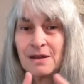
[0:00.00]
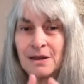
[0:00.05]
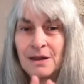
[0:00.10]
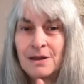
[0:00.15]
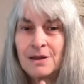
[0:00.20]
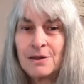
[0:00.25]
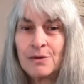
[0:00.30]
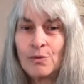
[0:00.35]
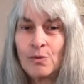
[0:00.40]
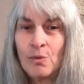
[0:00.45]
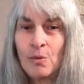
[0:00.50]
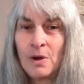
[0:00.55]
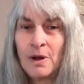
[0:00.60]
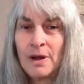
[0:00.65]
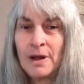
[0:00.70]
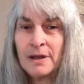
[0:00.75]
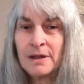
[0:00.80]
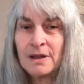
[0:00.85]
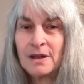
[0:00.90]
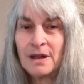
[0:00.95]
to the
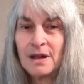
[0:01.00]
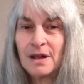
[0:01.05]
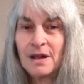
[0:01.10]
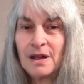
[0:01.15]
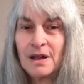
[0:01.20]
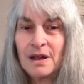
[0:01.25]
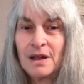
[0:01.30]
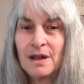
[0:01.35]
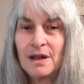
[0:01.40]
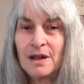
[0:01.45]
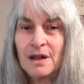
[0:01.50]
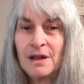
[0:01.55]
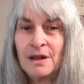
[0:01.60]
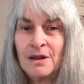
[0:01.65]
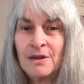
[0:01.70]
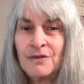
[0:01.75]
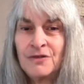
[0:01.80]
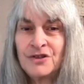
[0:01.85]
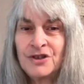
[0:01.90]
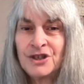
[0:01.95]
one
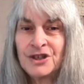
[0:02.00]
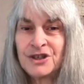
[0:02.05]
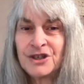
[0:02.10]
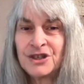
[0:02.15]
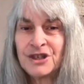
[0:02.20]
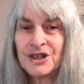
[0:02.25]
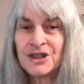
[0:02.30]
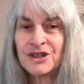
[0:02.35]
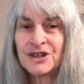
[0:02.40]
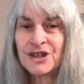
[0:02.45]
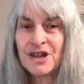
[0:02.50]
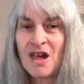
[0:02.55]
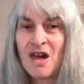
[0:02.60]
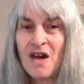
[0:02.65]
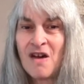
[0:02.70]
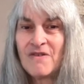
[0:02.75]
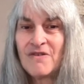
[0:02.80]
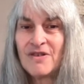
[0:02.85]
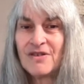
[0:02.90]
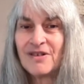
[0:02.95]
you just
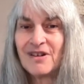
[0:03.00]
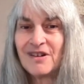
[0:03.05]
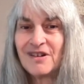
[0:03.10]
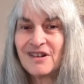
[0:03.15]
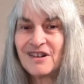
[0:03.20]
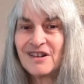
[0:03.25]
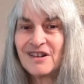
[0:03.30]
discovered.